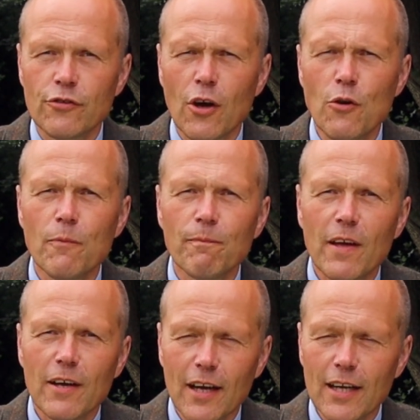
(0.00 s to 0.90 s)
So
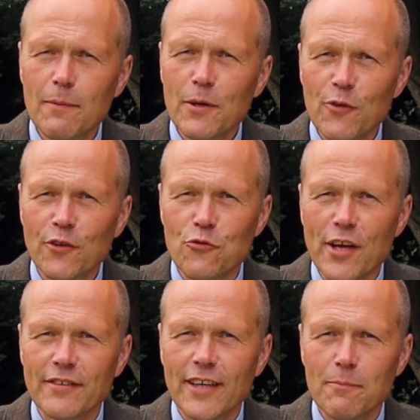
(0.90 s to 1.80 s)
a little bit
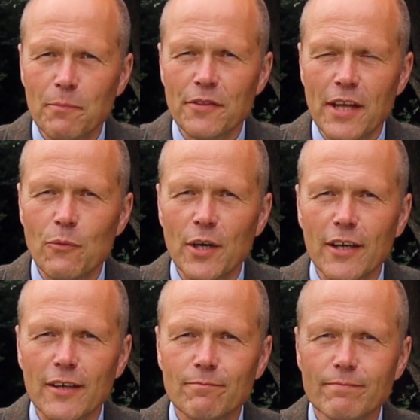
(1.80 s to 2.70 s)
frustrating, but there we are.